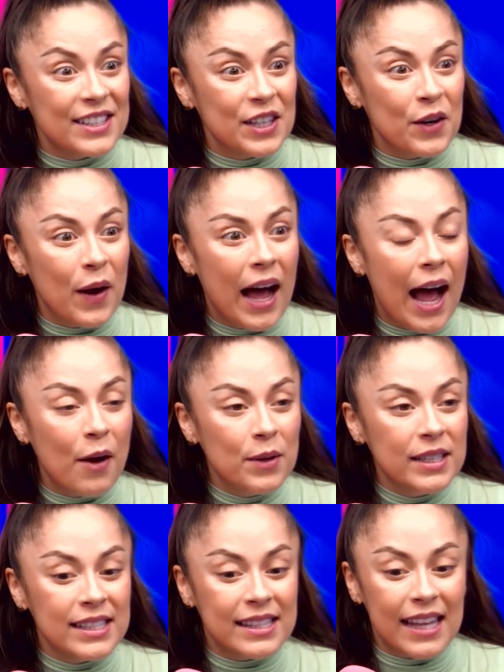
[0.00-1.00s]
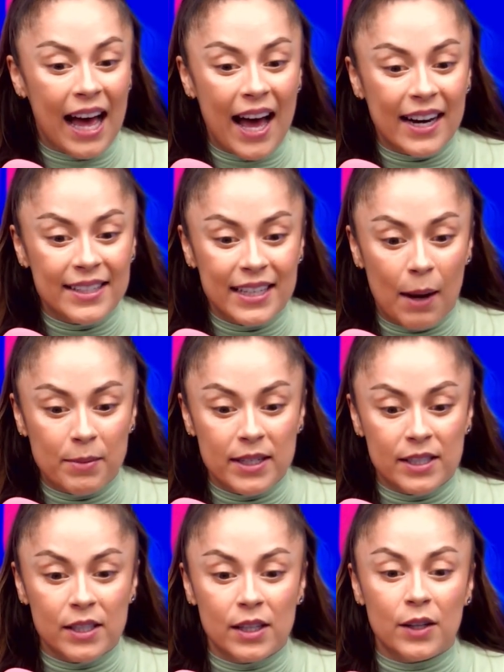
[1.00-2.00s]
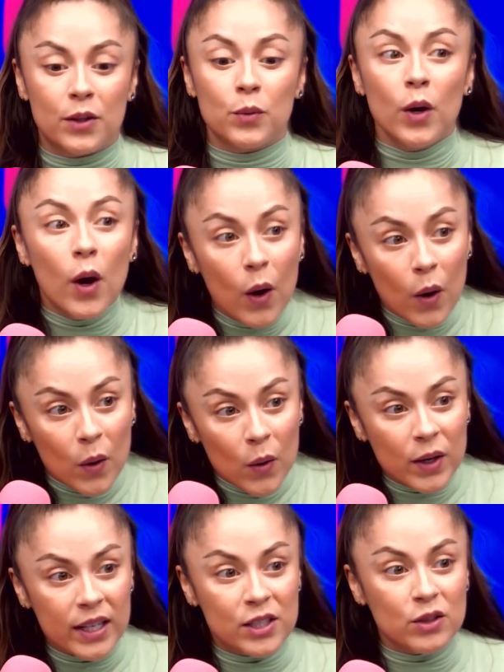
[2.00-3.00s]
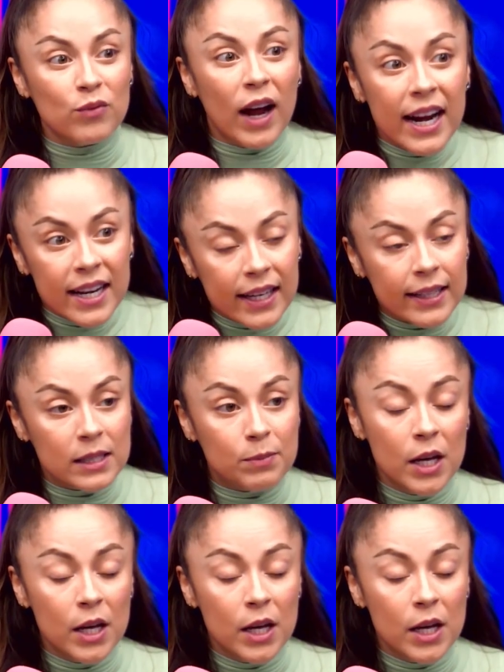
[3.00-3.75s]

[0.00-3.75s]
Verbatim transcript: Yes. So how is that adapted to the road and to writing and